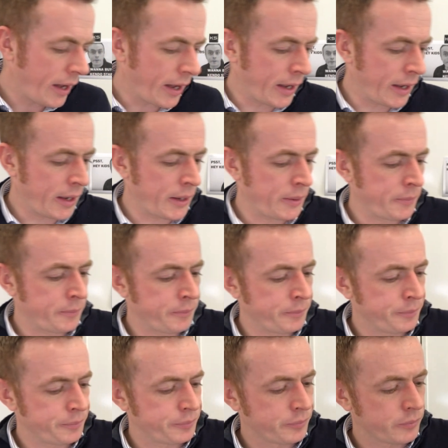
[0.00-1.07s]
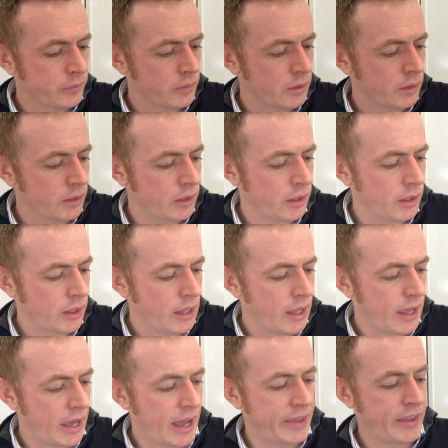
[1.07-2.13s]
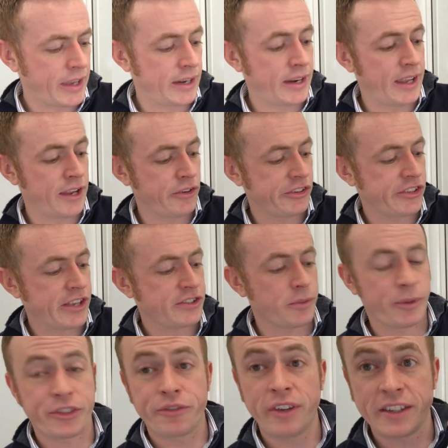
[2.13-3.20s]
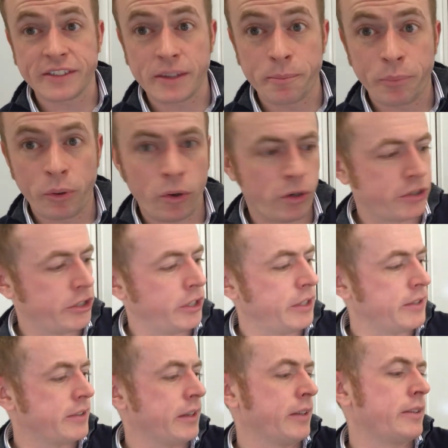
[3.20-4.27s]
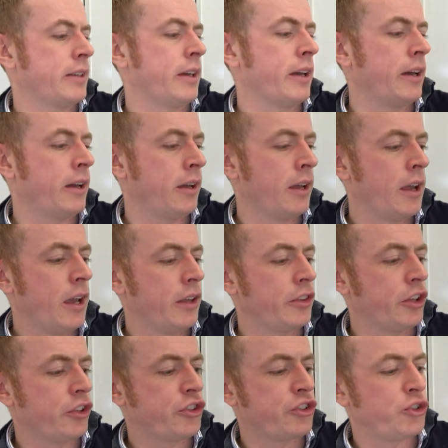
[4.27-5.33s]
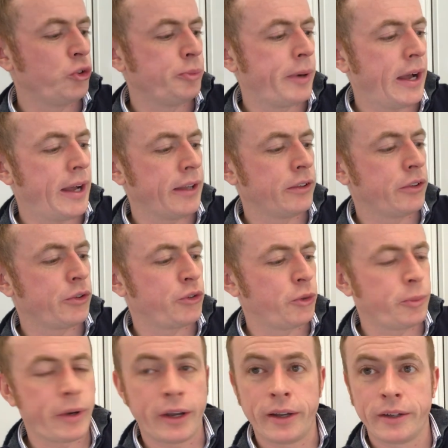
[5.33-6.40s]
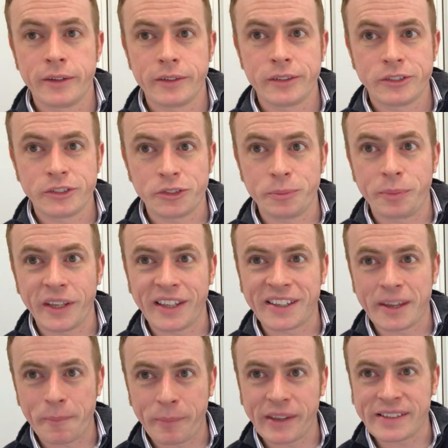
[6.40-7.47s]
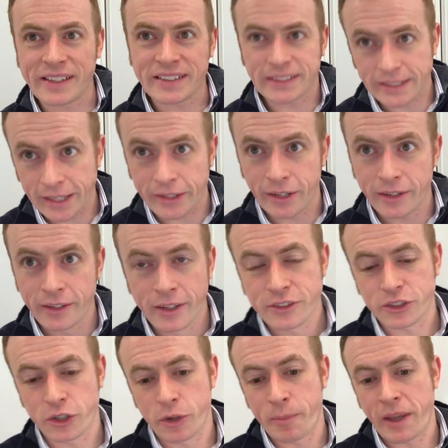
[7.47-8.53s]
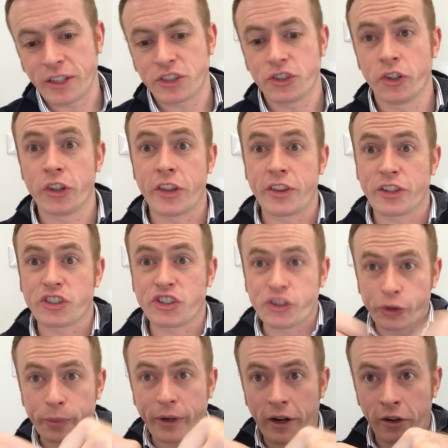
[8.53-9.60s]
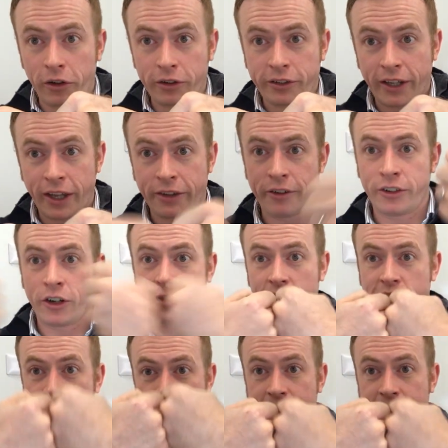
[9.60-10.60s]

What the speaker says: And then here it says, number three is important. It says the tsuba and tsuba should be competing together. So it makes sure that the tsuba are locked together and not just